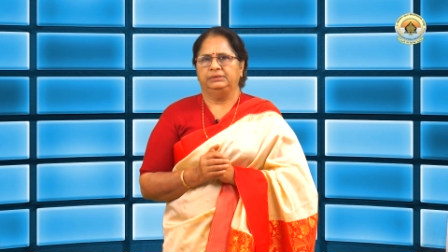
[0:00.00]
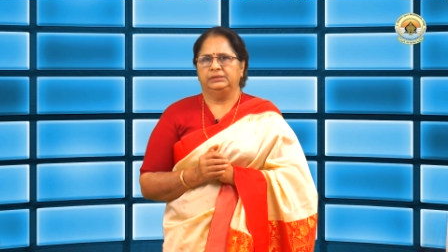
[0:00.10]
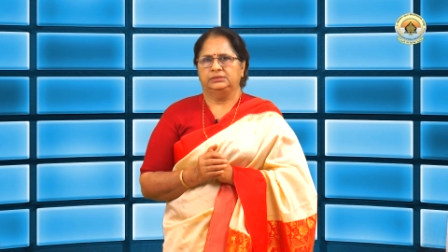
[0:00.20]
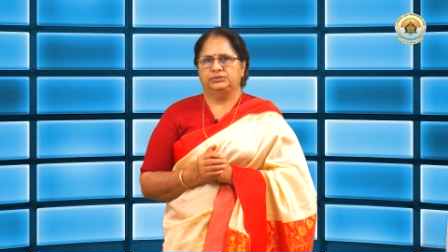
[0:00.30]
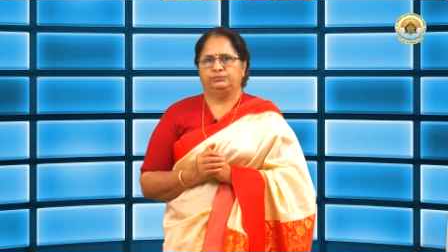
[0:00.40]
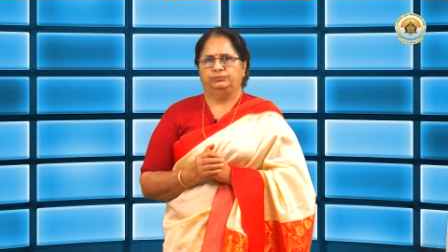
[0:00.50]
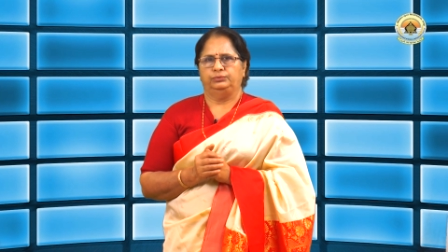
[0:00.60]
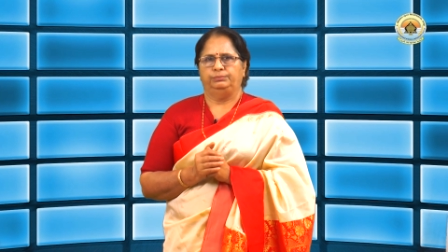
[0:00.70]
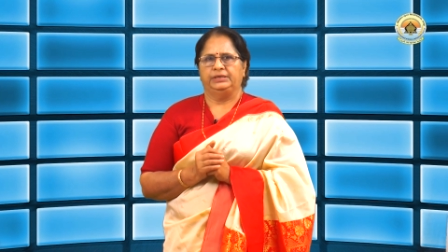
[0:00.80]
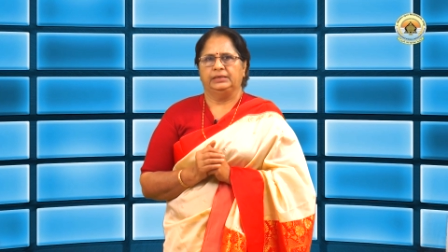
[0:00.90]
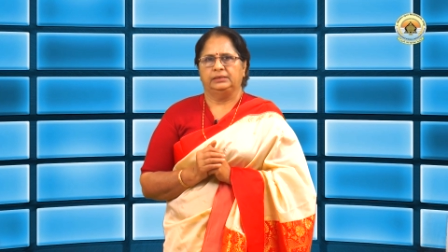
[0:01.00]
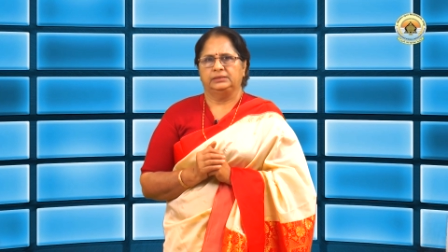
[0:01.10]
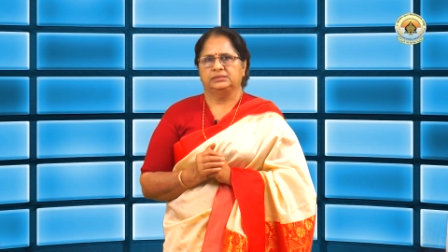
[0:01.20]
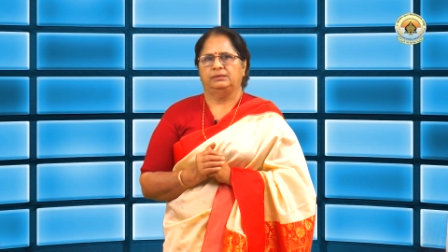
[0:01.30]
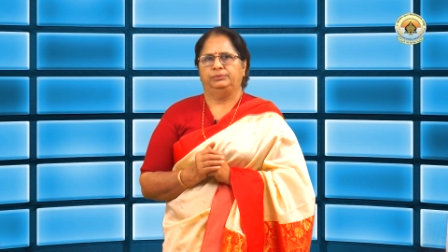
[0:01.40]
minutes would be an
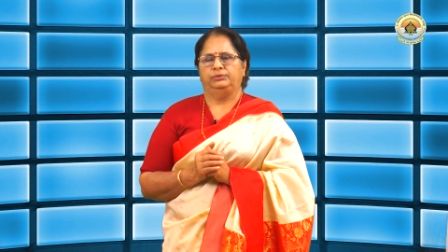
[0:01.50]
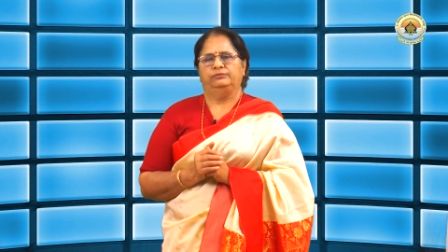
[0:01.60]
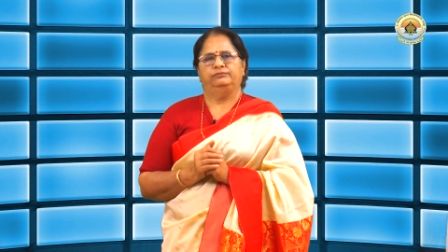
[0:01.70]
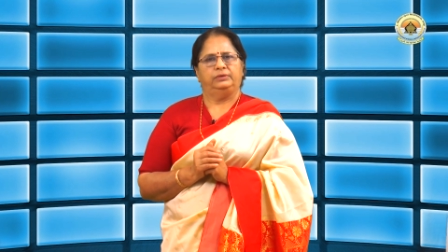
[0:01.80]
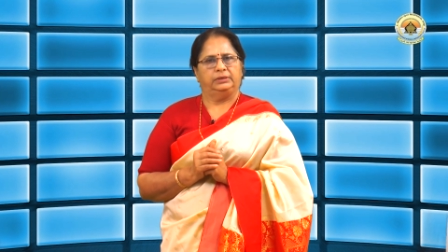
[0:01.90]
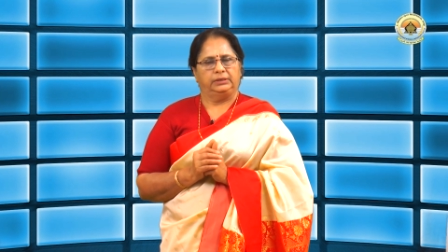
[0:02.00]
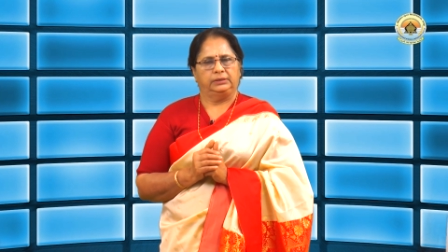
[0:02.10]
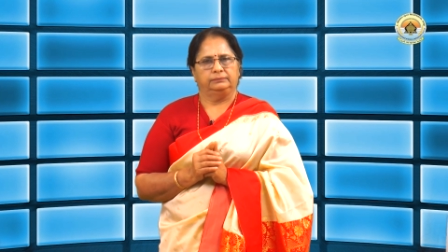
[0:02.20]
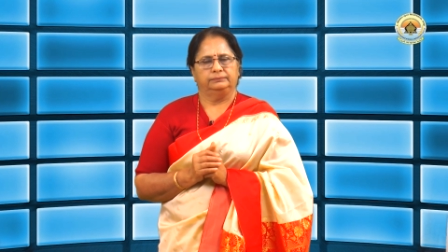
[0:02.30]
example of flooding.